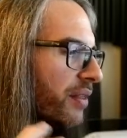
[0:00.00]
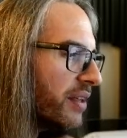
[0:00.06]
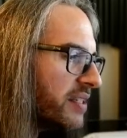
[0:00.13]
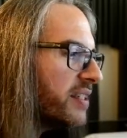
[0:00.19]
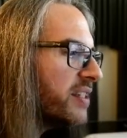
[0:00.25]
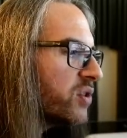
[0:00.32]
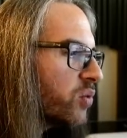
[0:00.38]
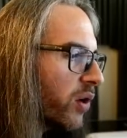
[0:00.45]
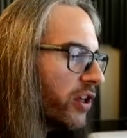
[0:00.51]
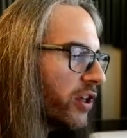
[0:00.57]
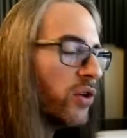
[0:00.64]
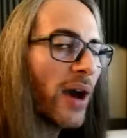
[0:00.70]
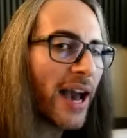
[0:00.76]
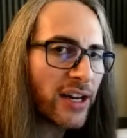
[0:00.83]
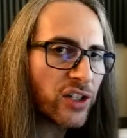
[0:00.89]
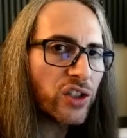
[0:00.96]
this is where
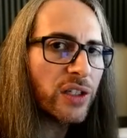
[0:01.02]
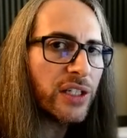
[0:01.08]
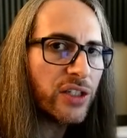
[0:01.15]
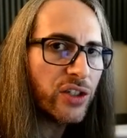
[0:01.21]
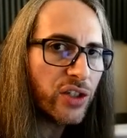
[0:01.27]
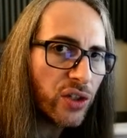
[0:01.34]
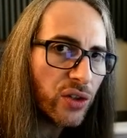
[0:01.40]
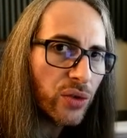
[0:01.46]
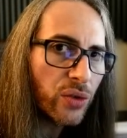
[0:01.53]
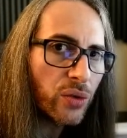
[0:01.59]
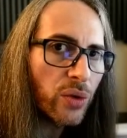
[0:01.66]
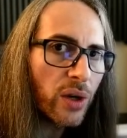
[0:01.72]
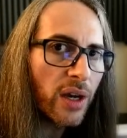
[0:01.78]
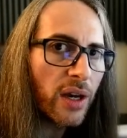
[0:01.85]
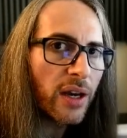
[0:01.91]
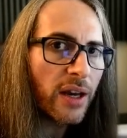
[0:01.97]
you actually
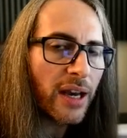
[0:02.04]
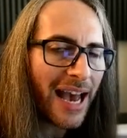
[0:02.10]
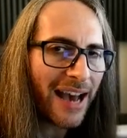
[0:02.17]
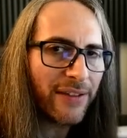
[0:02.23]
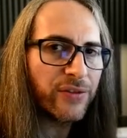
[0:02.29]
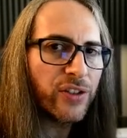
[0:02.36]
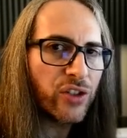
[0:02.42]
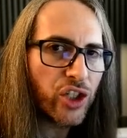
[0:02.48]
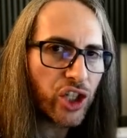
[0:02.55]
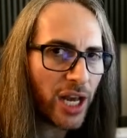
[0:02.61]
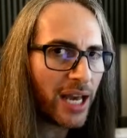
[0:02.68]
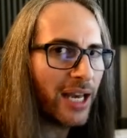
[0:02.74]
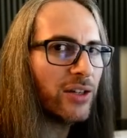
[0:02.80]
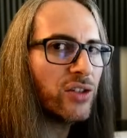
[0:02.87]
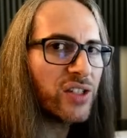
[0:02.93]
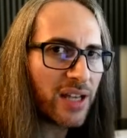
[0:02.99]
do have to
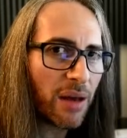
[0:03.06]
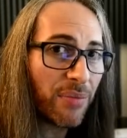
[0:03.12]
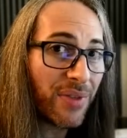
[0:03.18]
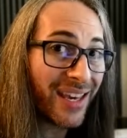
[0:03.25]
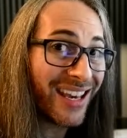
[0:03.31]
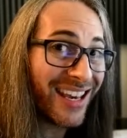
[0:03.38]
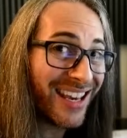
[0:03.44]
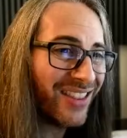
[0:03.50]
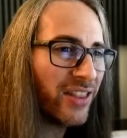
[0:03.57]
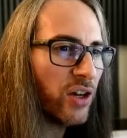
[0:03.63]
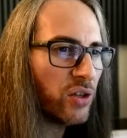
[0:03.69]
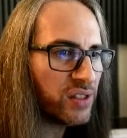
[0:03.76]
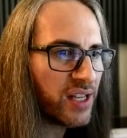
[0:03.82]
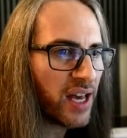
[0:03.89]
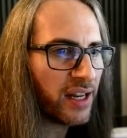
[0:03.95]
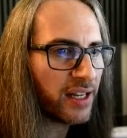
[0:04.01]
change something in
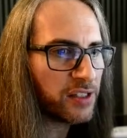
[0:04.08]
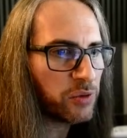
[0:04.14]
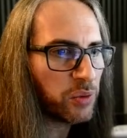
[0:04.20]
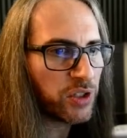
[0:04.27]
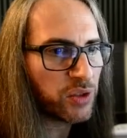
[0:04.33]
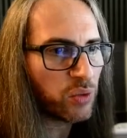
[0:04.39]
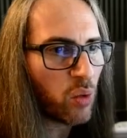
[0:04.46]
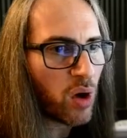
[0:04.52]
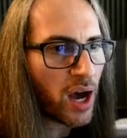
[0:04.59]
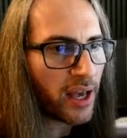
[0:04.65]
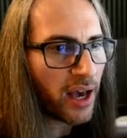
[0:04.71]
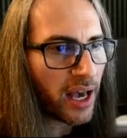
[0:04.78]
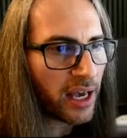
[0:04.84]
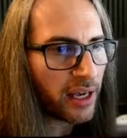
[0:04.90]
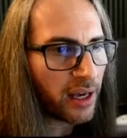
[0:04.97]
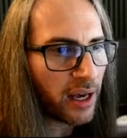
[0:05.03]
those settings, which is why
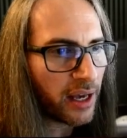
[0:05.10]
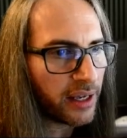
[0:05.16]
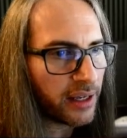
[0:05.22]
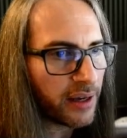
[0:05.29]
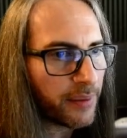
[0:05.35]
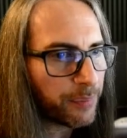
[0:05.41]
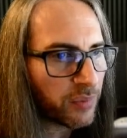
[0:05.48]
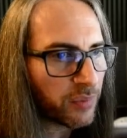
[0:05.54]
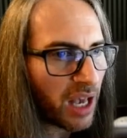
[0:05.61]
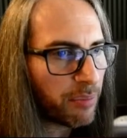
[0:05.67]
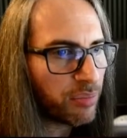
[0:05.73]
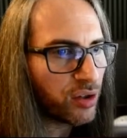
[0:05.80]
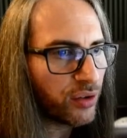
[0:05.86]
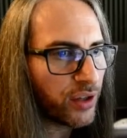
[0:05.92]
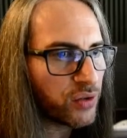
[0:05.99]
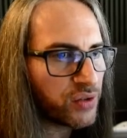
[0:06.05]
I, I, um, I
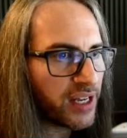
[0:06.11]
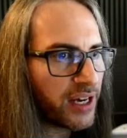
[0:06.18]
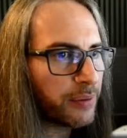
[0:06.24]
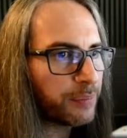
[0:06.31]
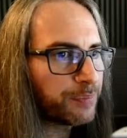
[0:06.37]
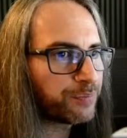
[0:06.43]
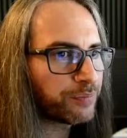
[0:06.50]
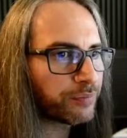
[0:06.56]
pulled those out.